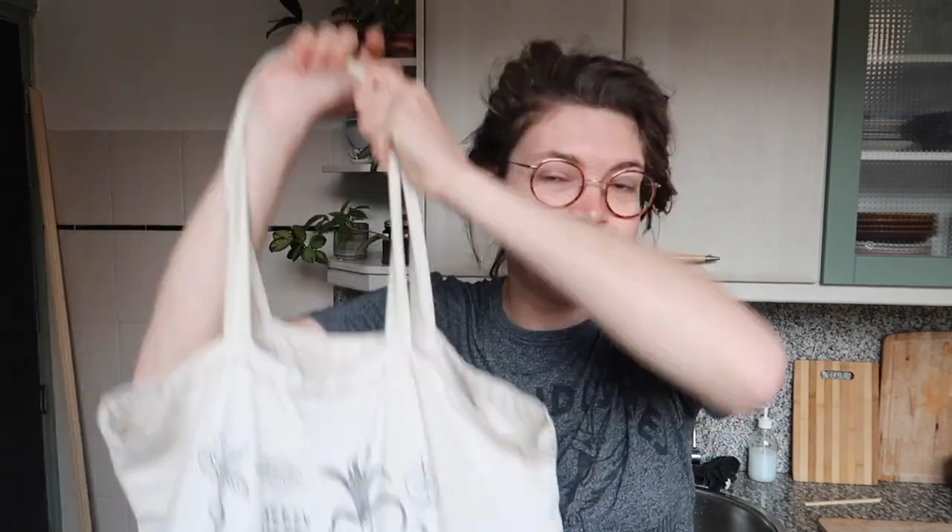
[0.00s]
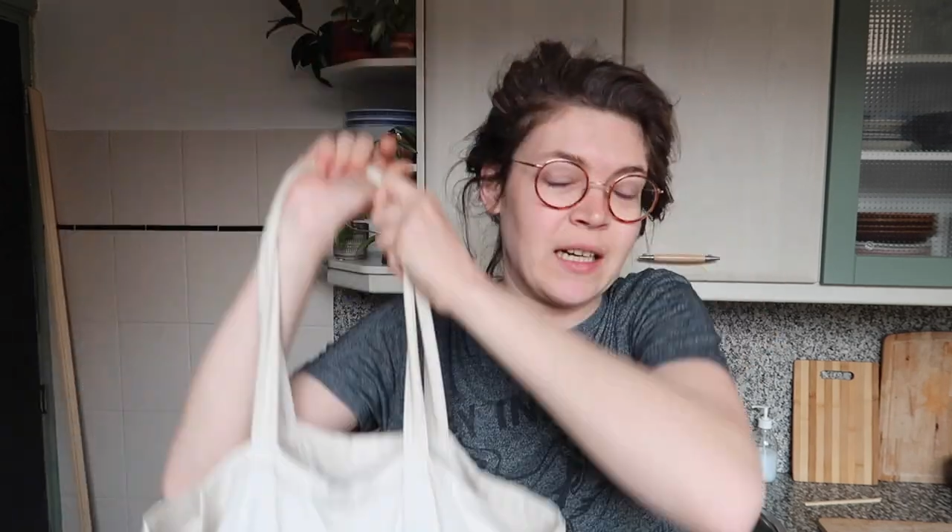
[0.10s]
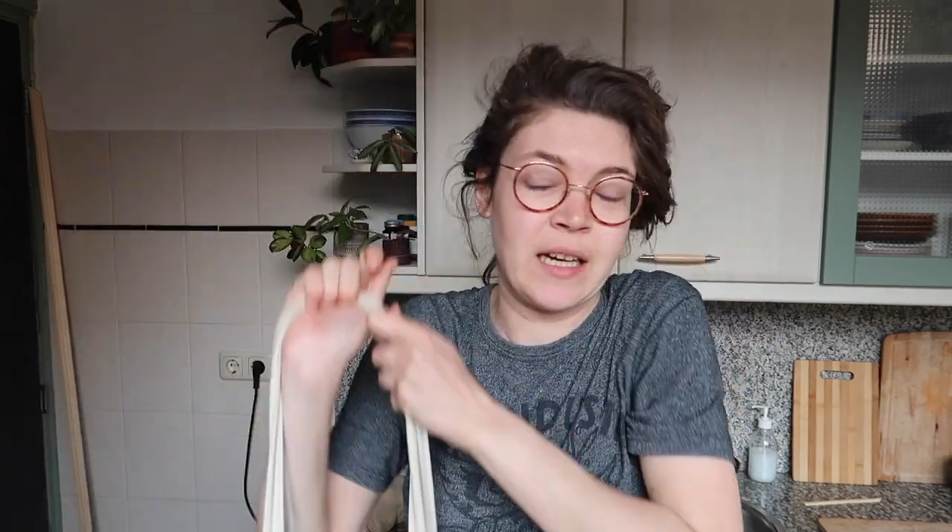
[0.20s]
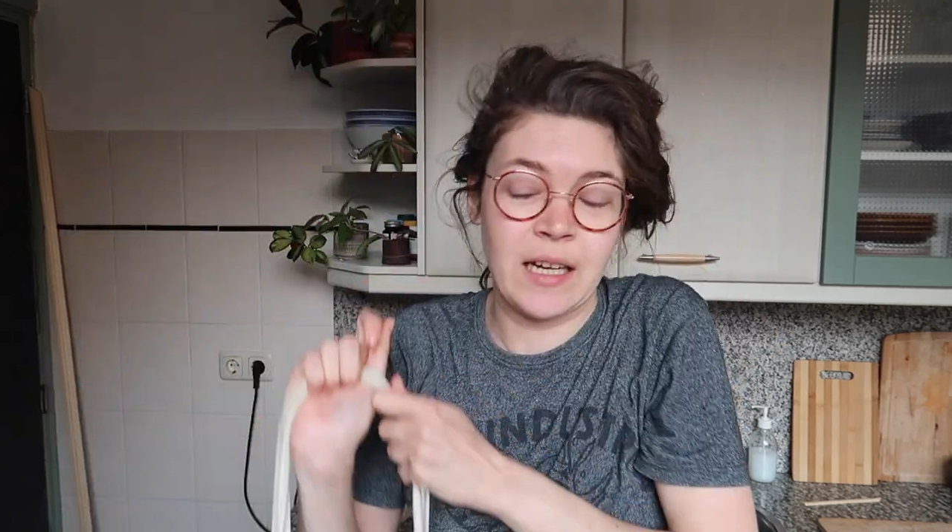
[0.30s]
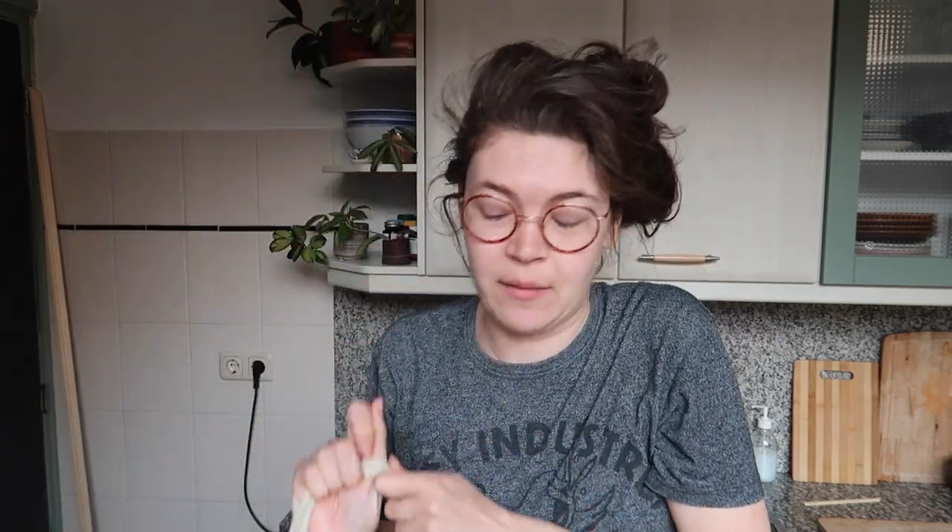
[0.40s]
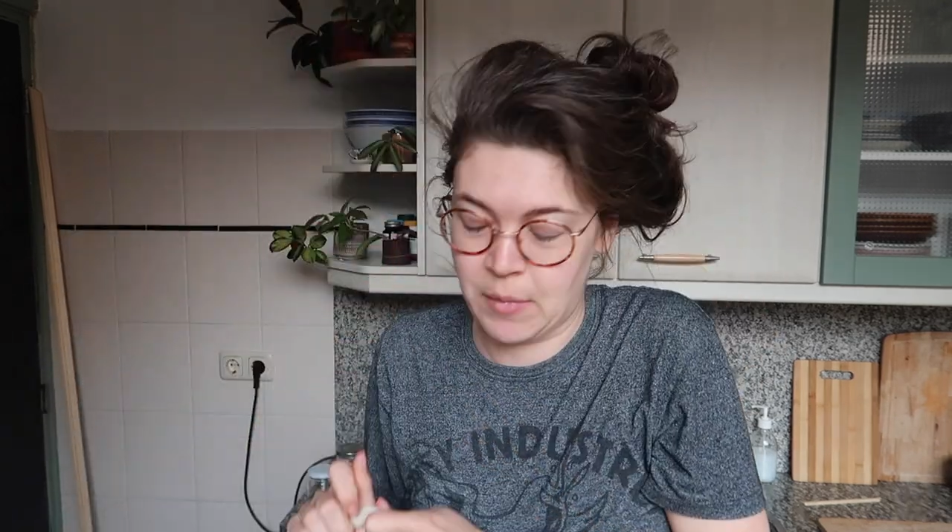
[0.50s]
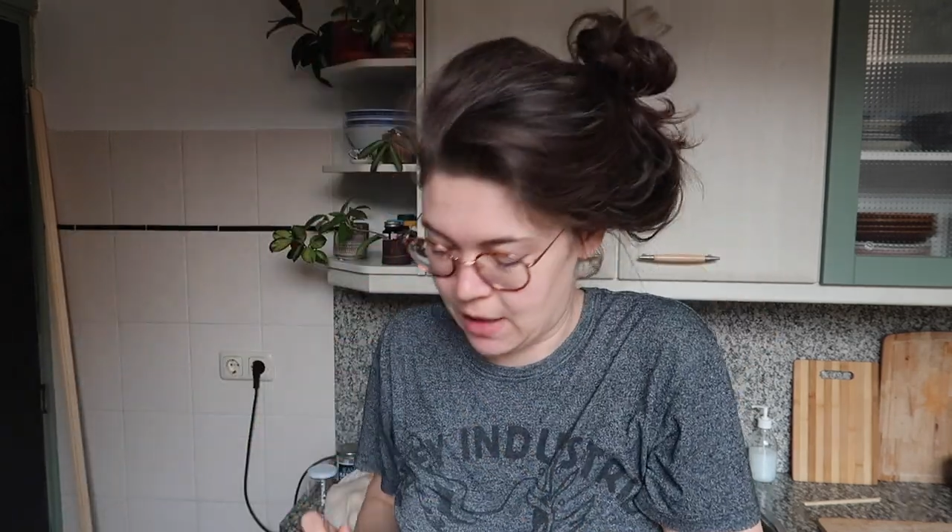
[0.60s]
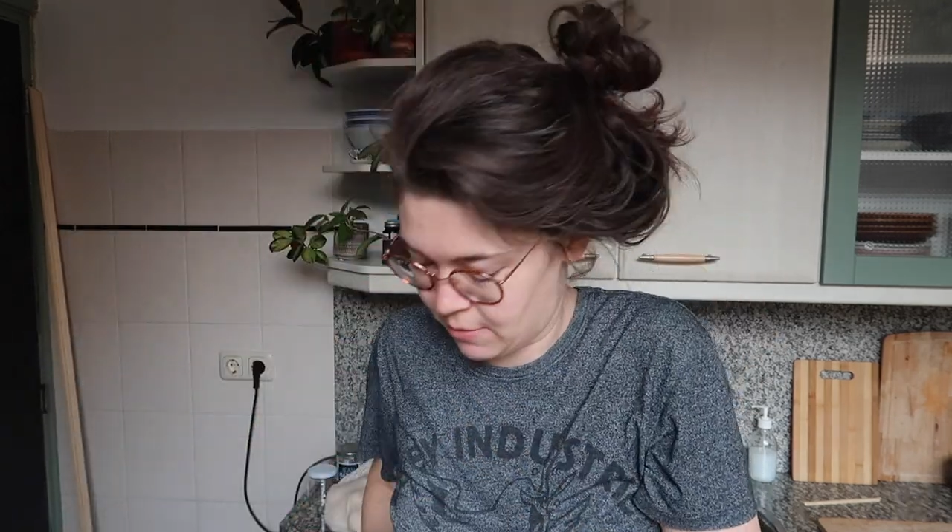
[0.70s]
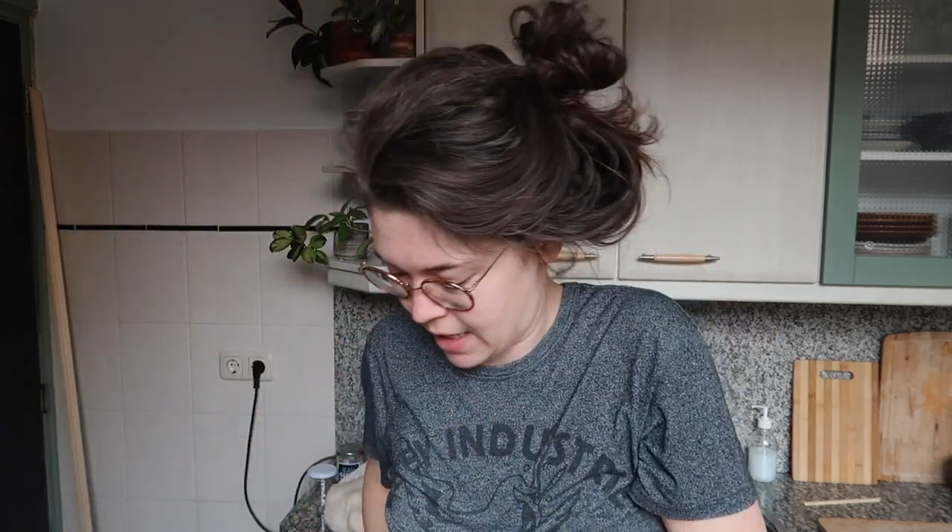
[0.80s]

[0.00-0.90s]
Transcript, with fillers: Anke